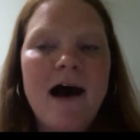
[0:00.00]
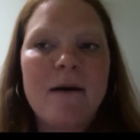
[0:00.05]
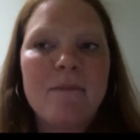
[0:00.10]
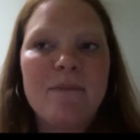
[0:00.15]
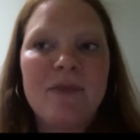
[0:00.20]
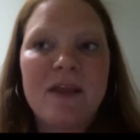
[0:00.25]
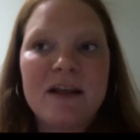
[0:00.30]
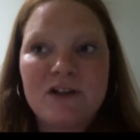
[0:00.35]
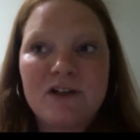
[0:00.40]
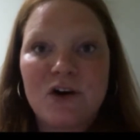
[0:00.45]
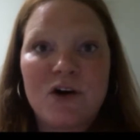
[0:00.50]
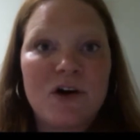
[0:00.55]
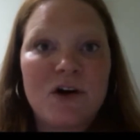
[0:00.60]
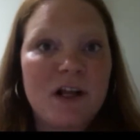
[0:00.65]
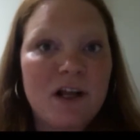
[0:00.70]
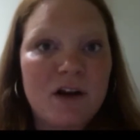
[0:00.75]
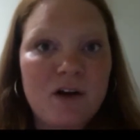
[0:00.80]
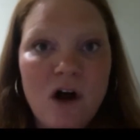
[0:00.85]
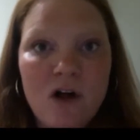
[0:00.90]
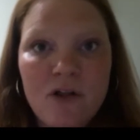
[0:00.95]
they turn
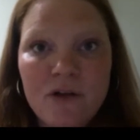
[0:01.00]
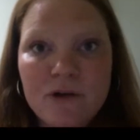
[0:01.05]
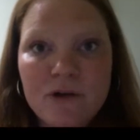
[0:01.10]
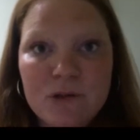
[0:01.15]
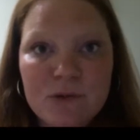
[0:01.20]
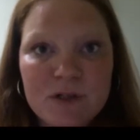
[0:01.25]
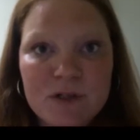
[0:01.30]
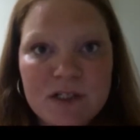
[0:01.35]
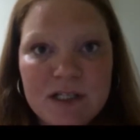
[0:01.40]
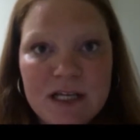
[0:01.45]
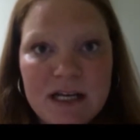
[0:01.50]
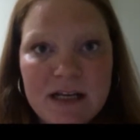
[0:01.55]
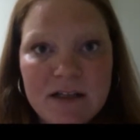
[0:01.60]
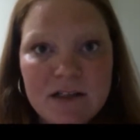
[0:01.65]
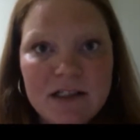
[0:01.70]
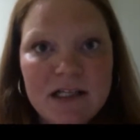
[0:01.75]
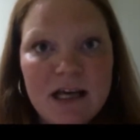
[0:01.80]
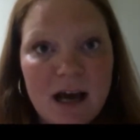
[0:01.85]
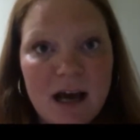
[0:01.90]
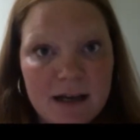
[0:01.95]
in all those
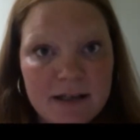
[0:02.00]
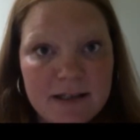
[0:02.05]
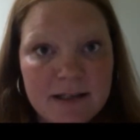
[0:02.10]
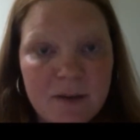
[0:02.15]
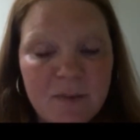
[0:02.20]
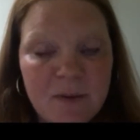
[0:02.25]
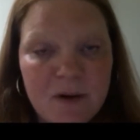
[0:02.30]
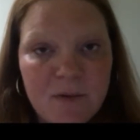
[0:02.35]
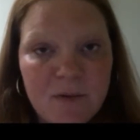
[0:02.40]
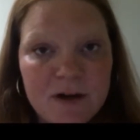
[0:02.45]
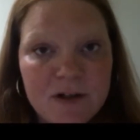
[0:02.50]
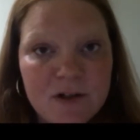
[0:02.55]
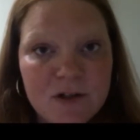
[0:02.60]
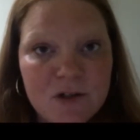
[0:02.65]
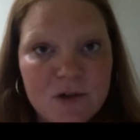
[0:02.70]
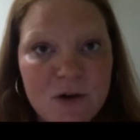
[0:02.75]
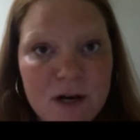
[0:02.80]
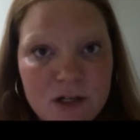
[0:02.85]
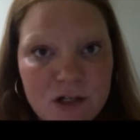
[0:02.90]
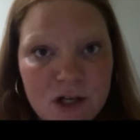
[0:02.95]
receipts to us up at
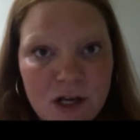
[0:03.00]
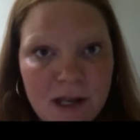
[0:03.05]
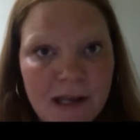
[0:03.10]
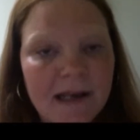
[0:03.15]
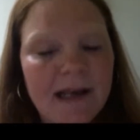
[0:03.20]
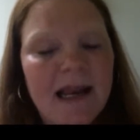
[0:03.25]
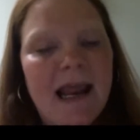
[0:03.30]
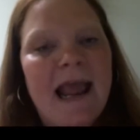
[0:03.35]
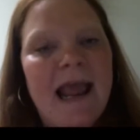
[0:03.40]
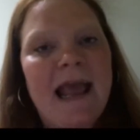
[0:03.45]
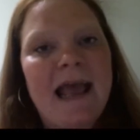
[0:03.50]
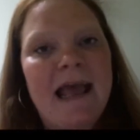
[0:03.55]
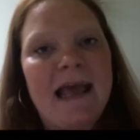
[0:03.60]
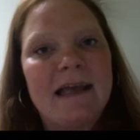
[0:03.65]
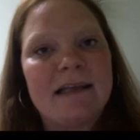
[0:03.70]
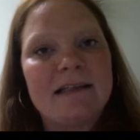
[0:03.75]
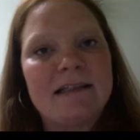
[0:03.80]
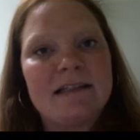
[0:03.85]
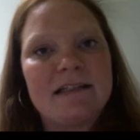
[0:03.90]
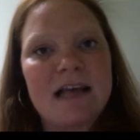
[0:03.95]
registration,
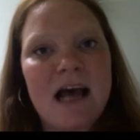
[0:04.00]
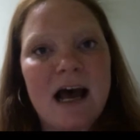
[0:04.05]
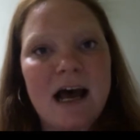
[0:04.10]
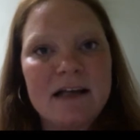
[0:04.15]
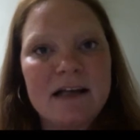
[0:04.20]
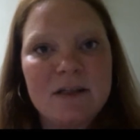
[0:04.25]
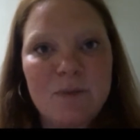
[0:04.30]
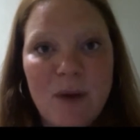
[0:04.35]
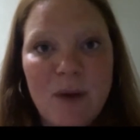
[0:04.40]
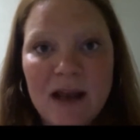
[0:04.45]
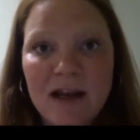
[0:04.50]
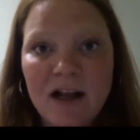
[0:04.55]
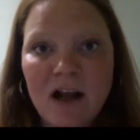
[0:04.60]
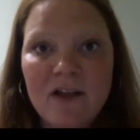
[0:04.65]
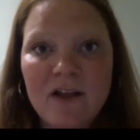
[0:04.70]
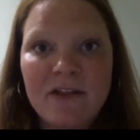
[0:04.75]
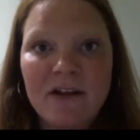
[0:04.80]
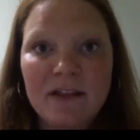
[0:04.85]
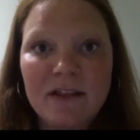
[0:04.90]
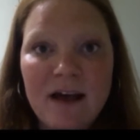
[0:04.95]
and depending
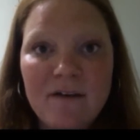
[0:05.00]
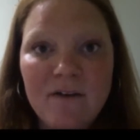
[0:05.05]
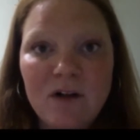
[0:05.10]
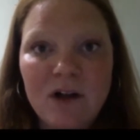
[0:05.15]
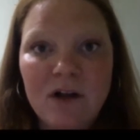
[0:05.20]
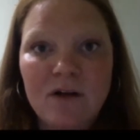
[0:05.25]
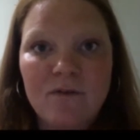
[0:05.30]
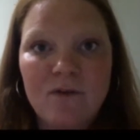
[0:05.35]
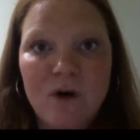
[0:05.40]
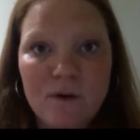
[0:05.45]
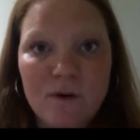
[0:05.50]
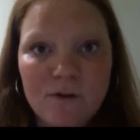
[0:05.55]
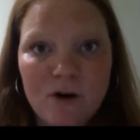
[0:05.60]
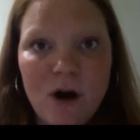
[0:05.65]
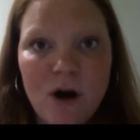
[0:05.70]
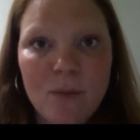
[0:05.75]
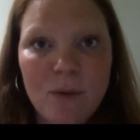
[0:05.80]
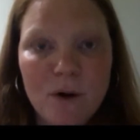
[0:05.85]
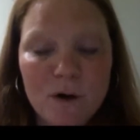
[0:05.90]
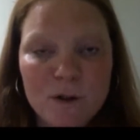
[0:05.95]
on the level of
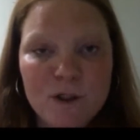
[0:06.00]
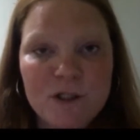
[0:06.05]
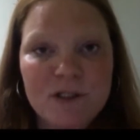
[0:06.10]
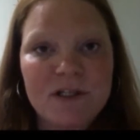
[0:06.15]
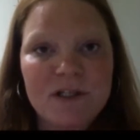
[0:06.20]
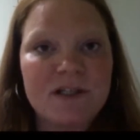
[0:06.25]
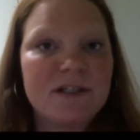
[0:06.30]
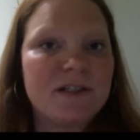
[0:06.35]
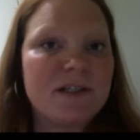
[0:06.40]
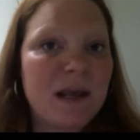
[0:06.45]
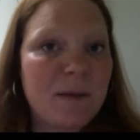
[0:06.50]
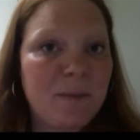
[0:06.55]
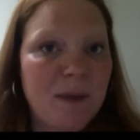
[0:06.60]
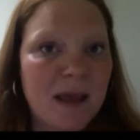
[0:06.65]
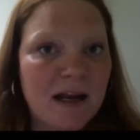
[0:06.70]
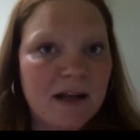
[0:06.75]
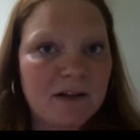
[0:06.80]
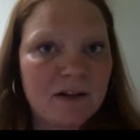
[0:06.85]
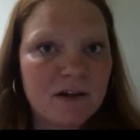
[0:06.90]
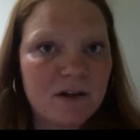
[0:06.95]
overall purchases they
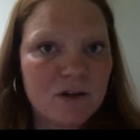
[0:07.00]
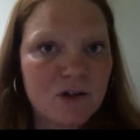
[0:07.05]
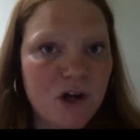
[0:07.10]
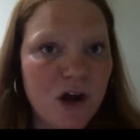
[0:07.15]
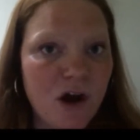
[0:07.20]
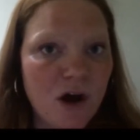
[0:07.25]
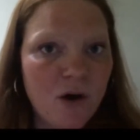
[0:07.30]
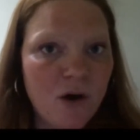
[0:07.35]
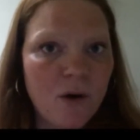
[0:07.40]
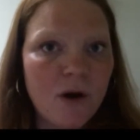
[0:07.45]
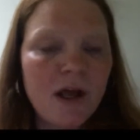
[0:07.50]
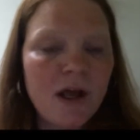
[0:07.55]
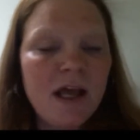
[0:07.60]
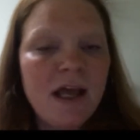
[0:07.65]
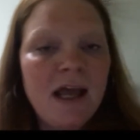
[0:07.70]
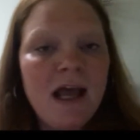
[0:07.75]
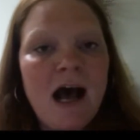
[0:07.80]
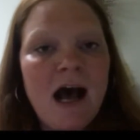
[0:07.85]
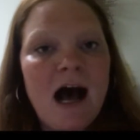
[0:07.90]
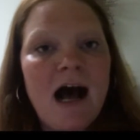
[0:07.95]
made at the show,
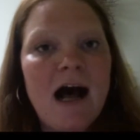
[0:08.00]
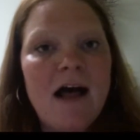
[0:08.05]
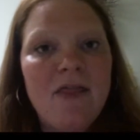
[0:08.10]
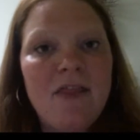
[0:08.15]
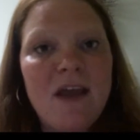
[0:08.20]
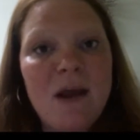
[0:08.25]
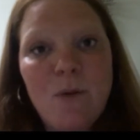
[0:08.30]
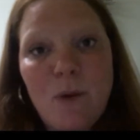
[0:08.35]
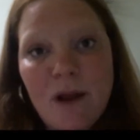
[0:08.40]
they